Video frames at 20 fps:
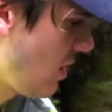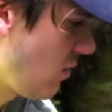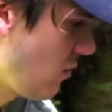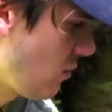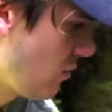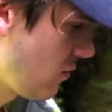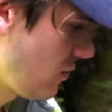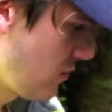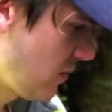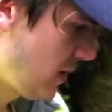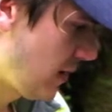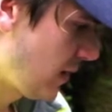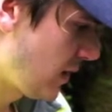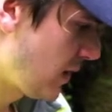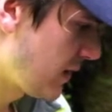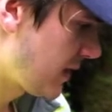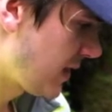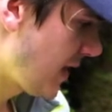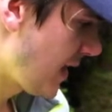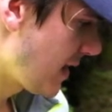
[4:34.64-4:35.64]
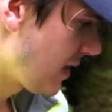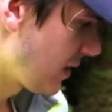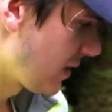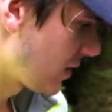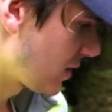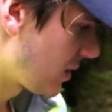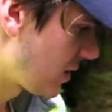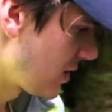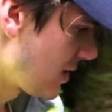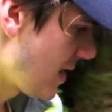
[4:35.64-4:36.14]
I'm going to take
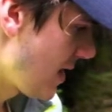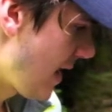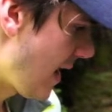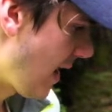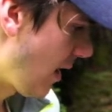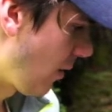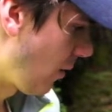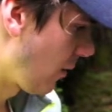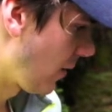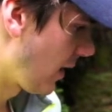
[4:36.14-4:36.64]
this now,